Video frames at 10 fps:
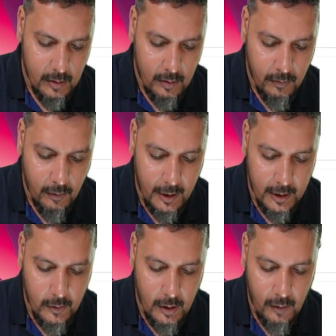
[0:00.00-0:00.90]
for
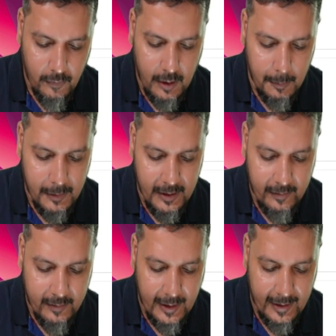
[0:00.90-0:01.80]
renewal of company's
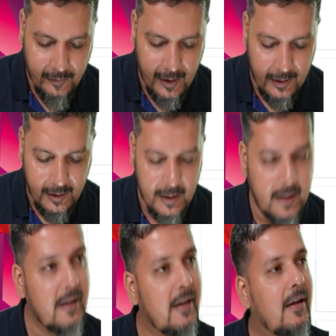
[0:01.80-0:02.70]
factory
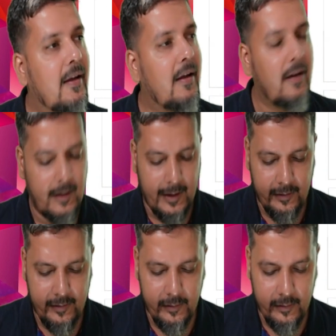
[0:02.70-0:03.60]

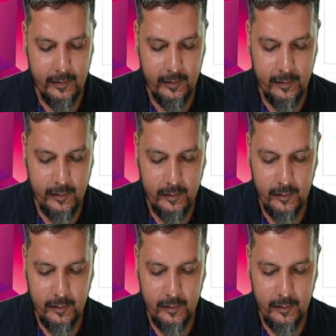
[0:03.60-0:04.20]
license.